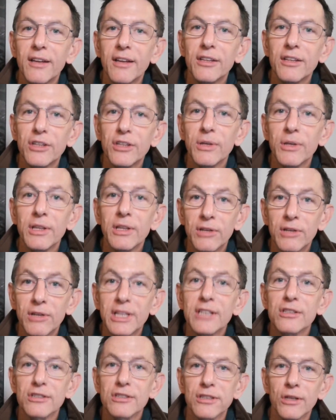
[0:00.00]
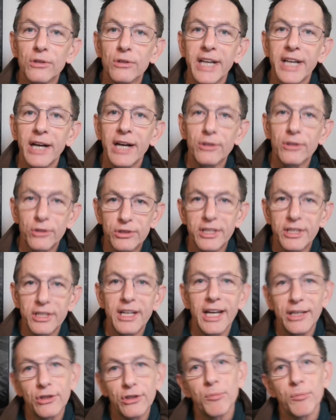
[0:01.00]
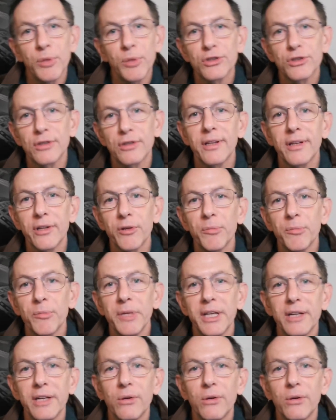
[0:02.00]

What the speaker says: You either need to slow down, or today you can push it a little bit,